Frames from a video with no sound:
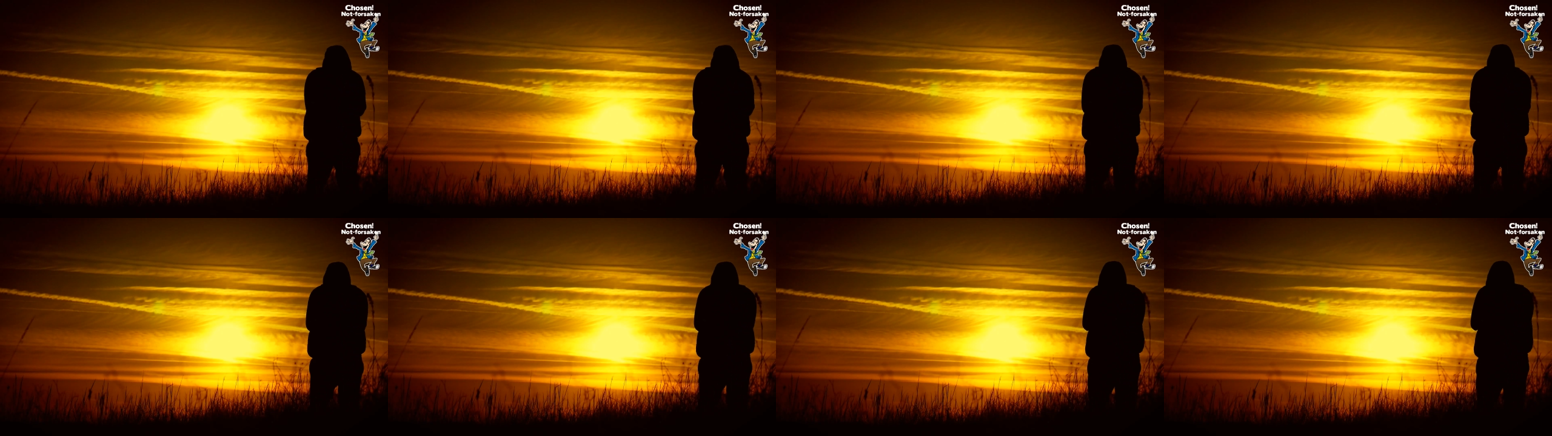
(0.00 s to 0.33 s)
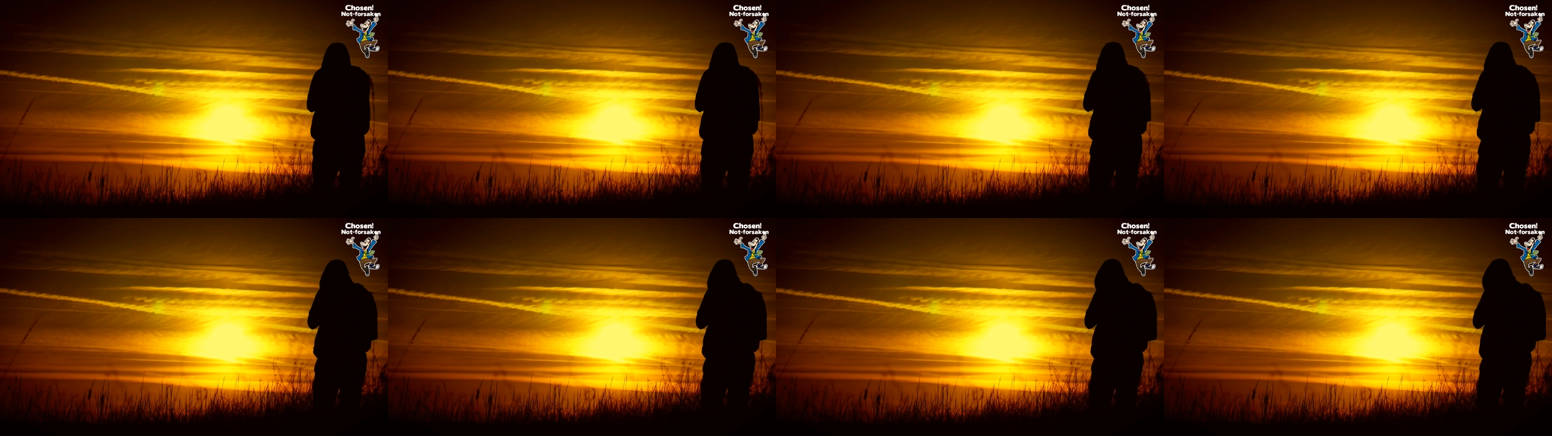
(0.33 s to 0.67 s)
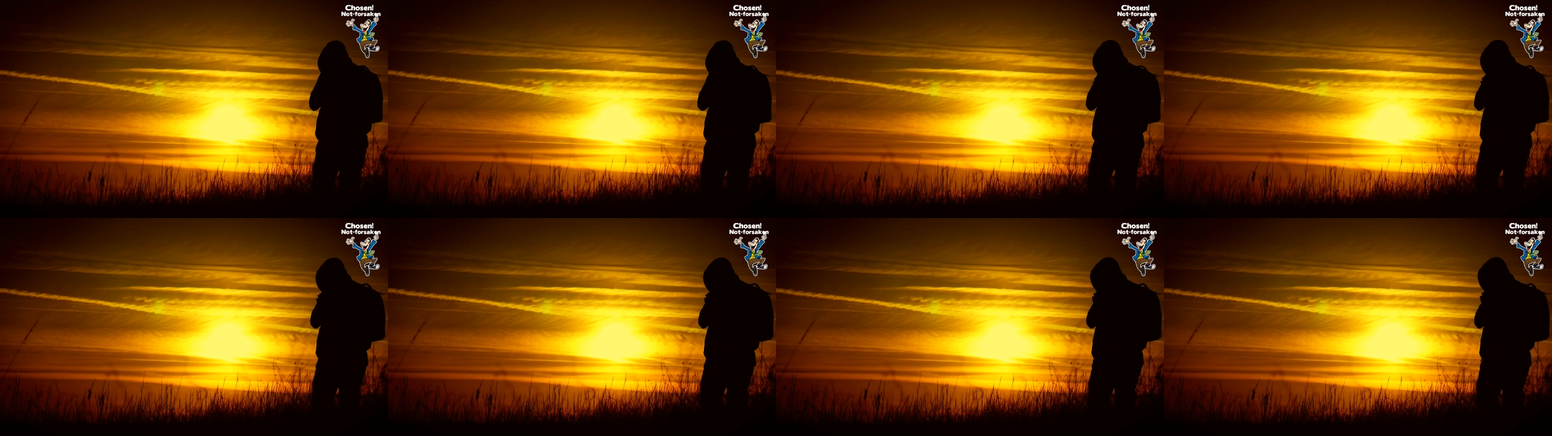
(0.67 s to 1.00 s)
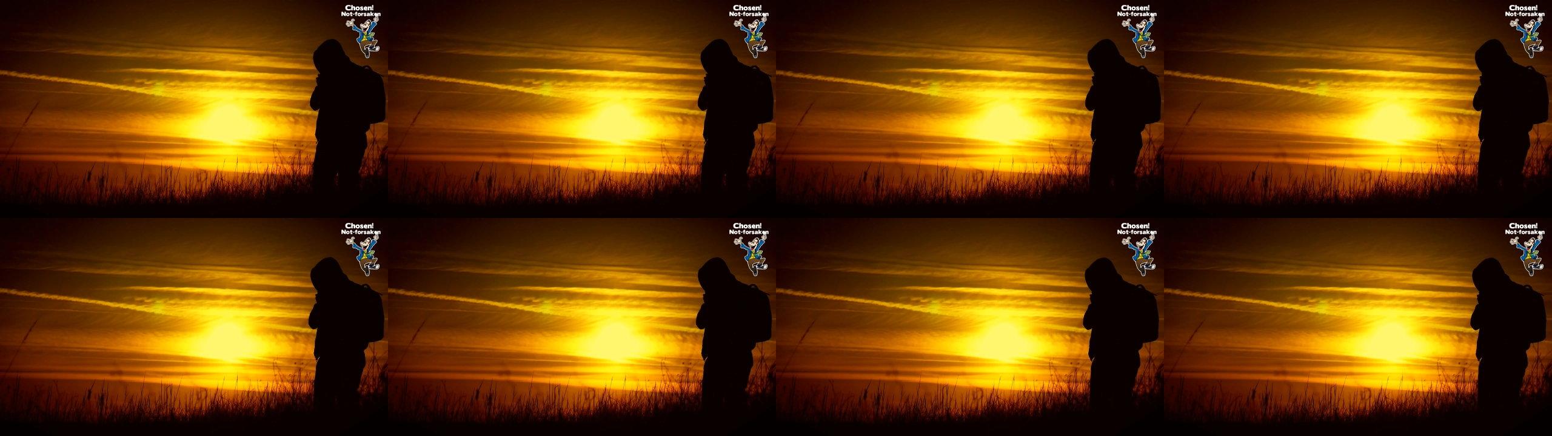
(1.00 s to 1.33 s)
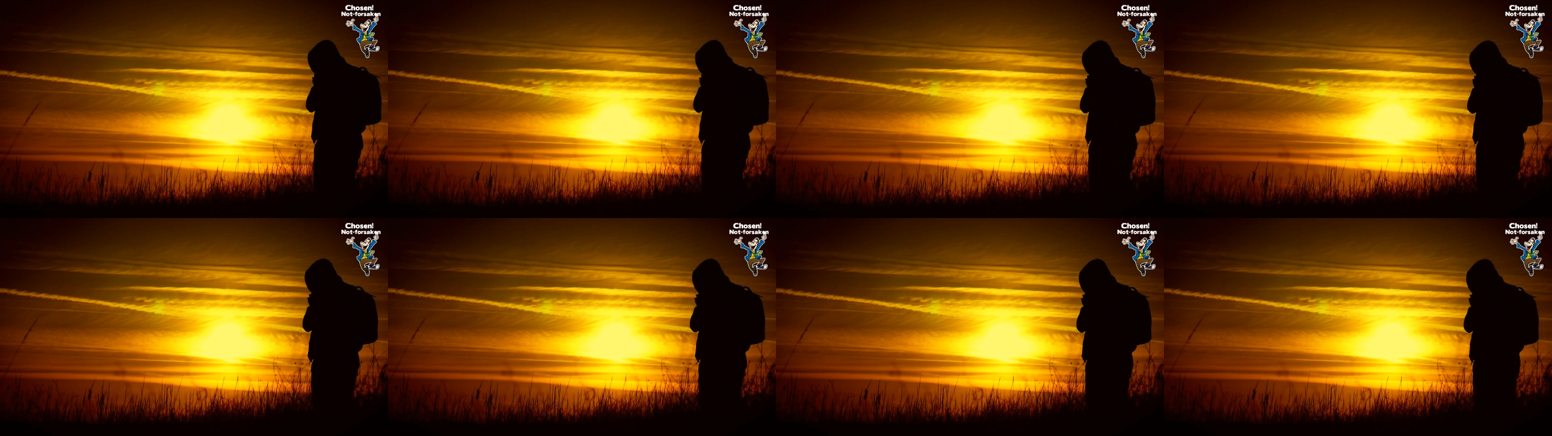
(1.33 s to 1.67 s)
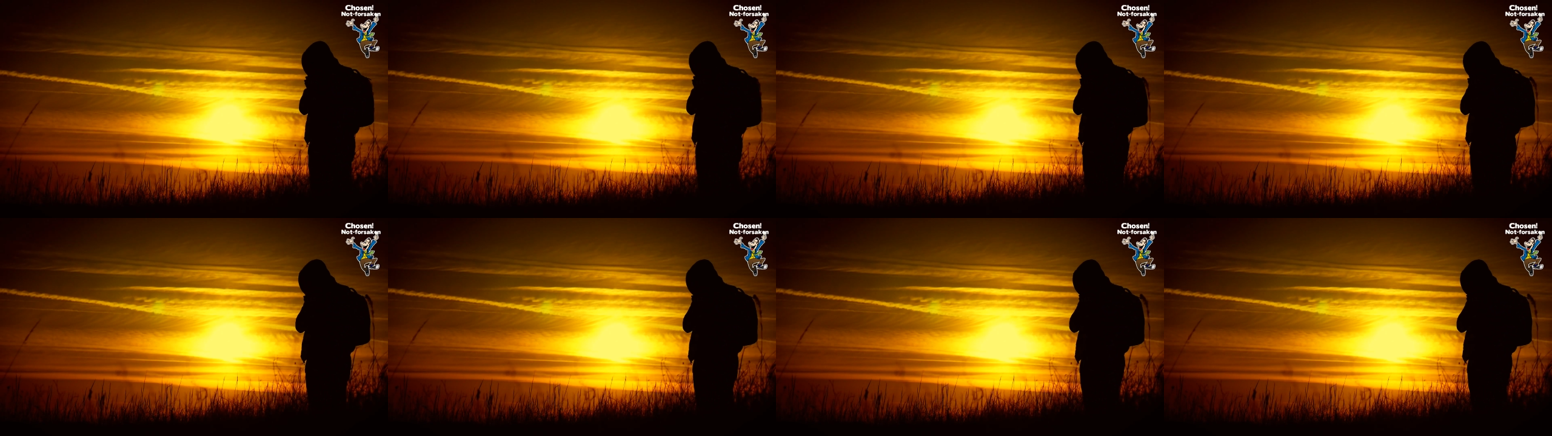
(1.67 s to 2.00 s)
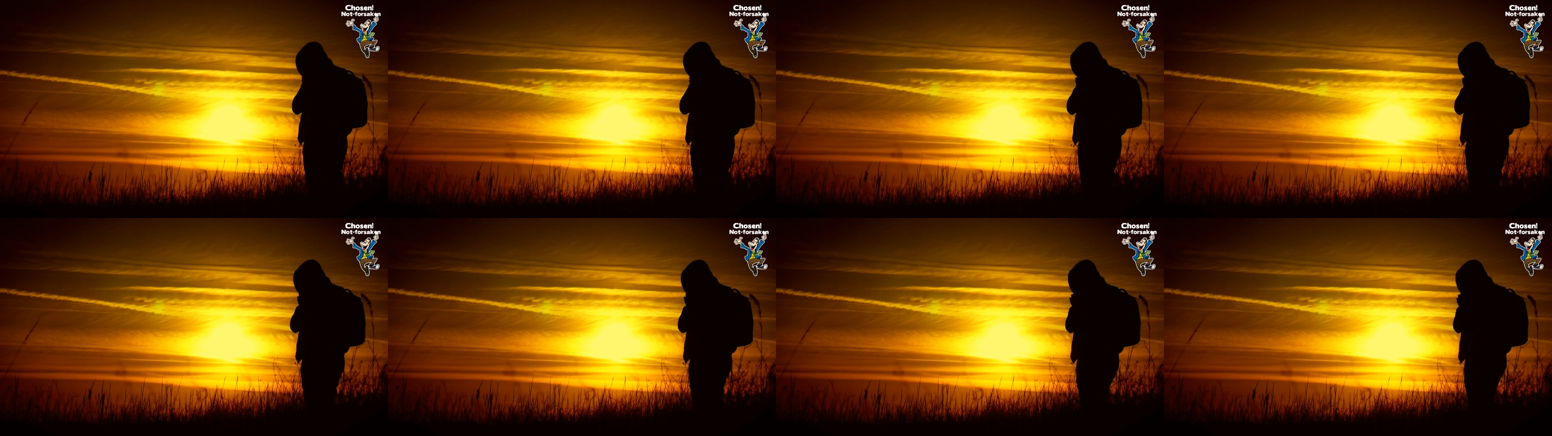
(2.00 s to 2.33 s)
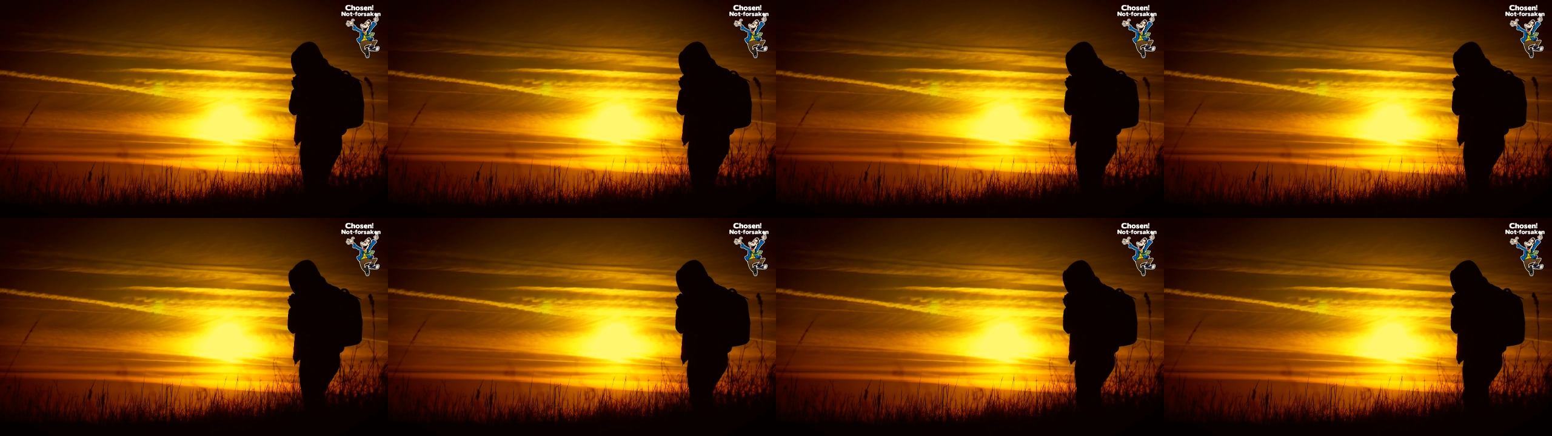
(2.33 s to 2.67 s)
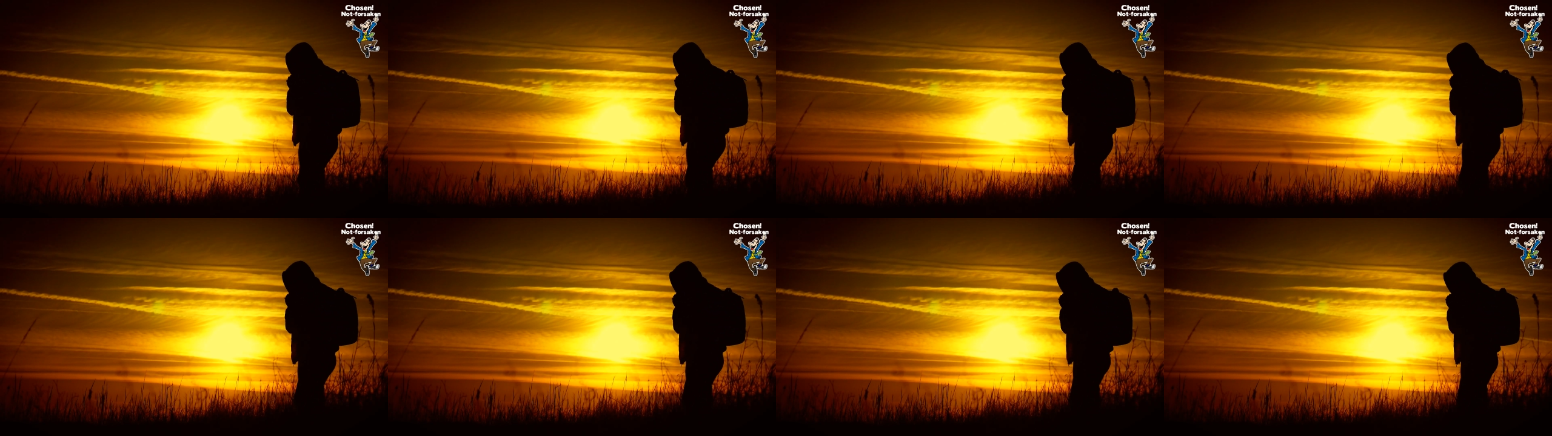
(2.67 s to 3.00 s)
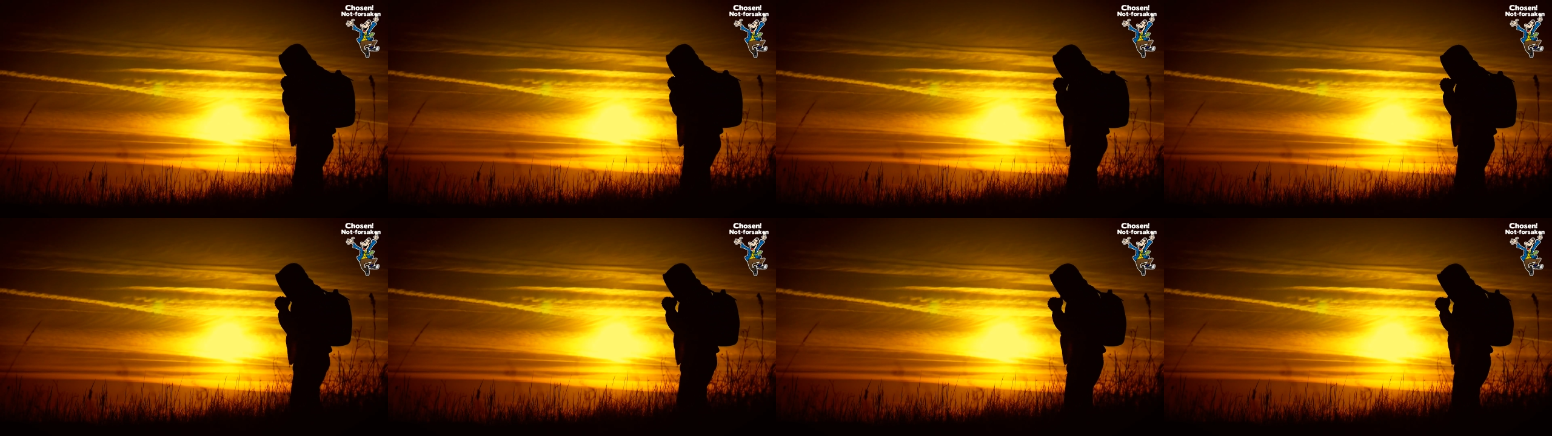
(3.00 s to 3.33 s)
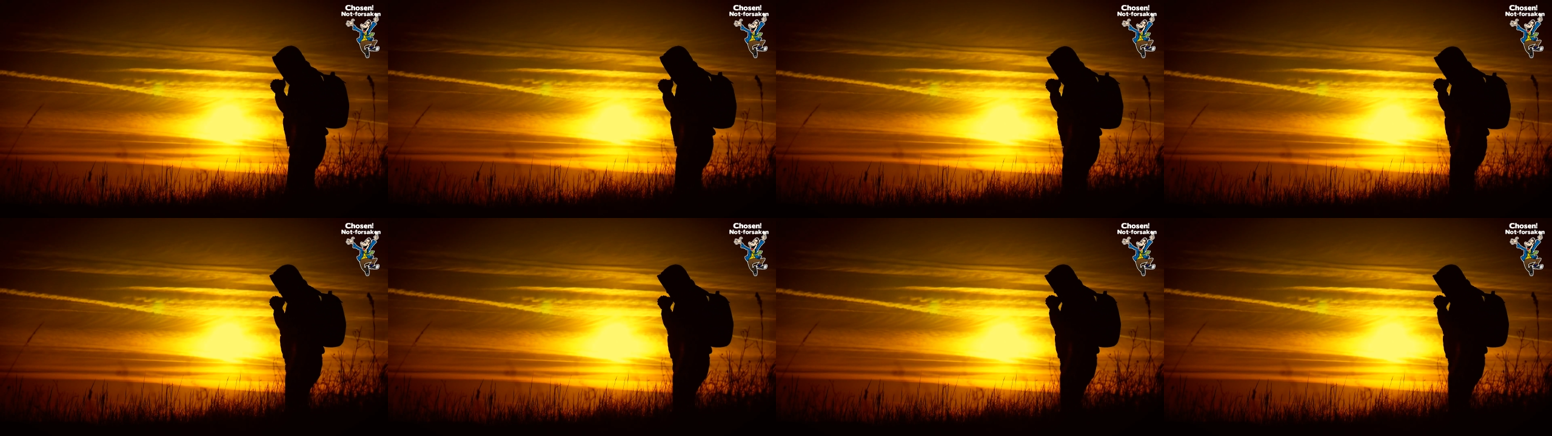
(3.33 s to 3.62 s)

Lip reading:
No face is visible, so there are no lips to read.